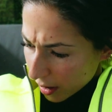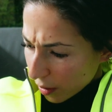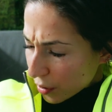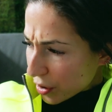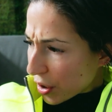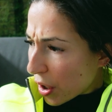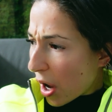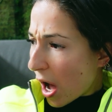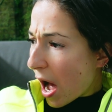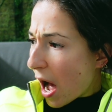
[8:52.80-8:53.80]

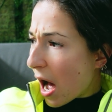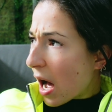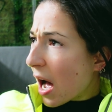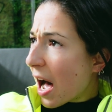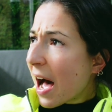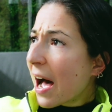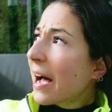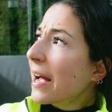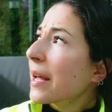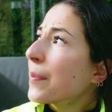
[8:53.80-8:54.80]
Also,
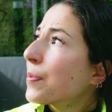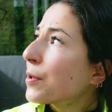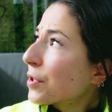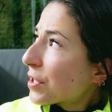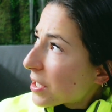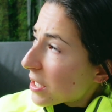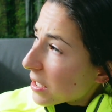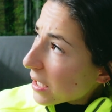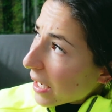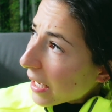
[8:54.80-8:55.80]
I put
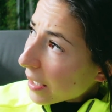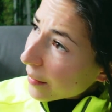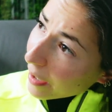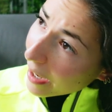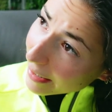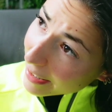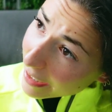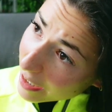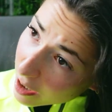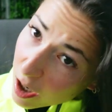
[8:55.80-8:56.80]
a
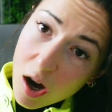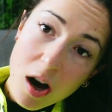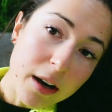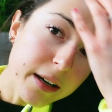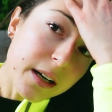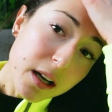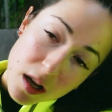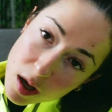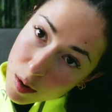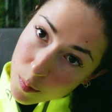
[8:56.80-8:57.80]
layer on
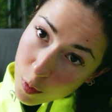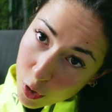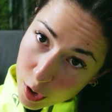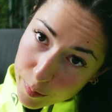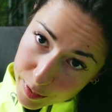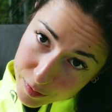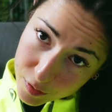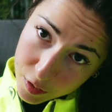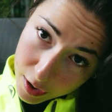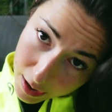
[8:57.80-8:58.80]
more
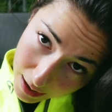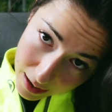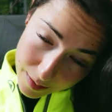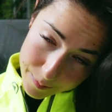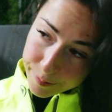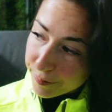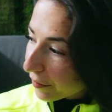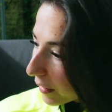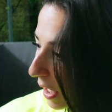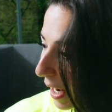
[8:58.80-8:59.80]
before
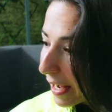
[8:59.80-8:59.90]
I